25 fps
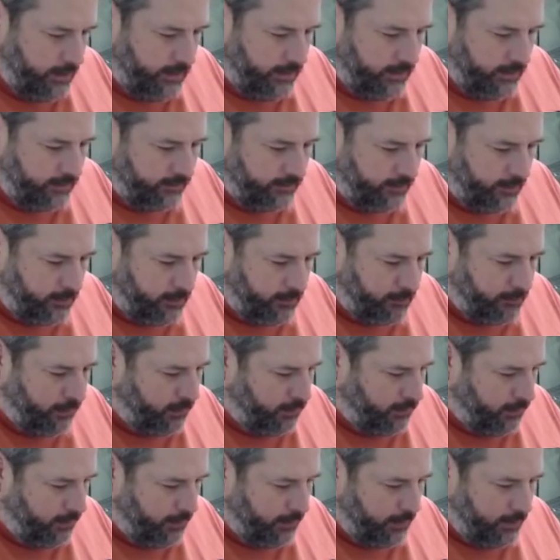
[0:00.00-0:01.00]
Here's our
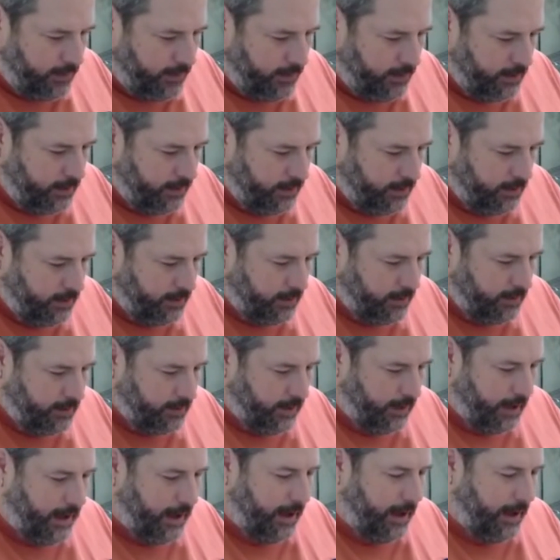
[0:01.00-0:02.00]
board.
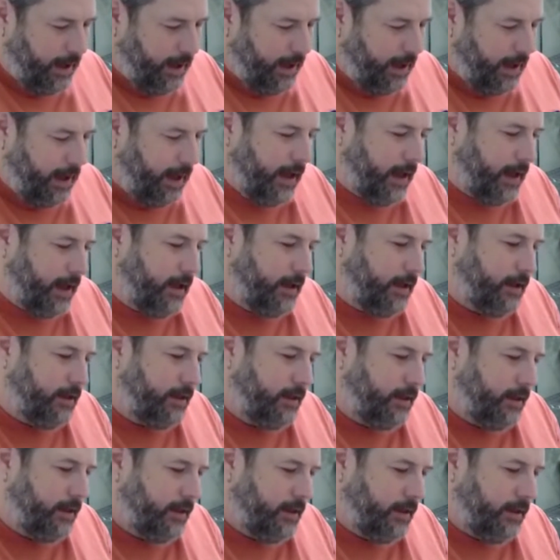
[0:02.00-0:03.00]
Aha!
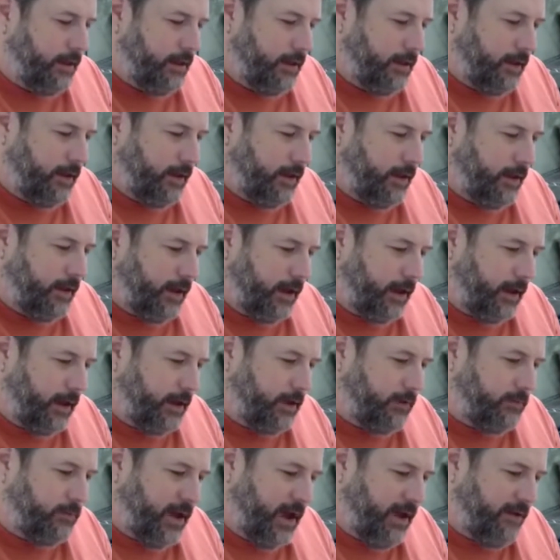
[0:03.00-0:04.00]

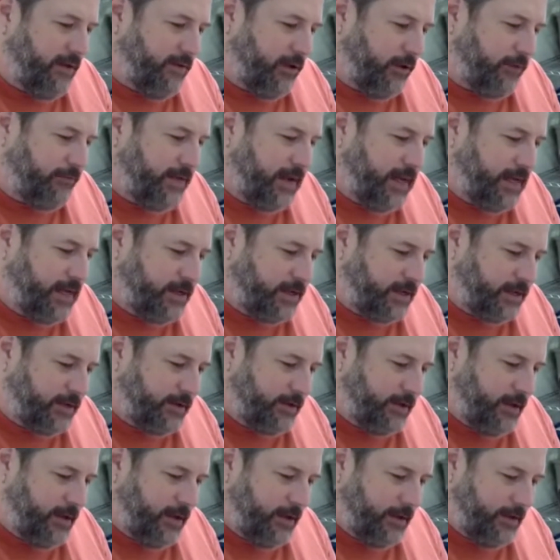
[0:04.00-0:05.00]
And we have our feet
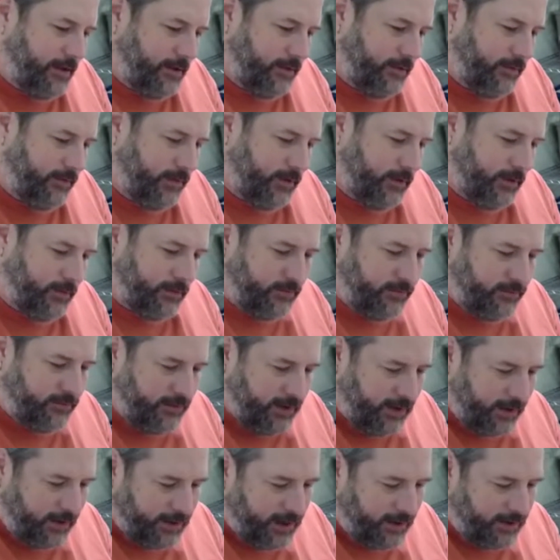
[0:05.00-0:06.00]
that are
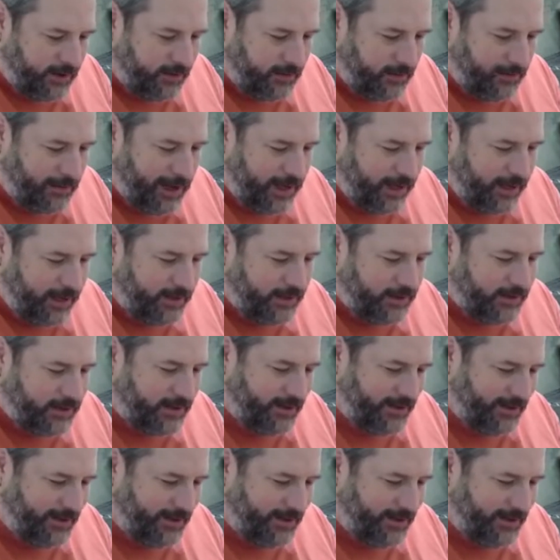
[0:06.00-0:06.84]
stuck down in the package.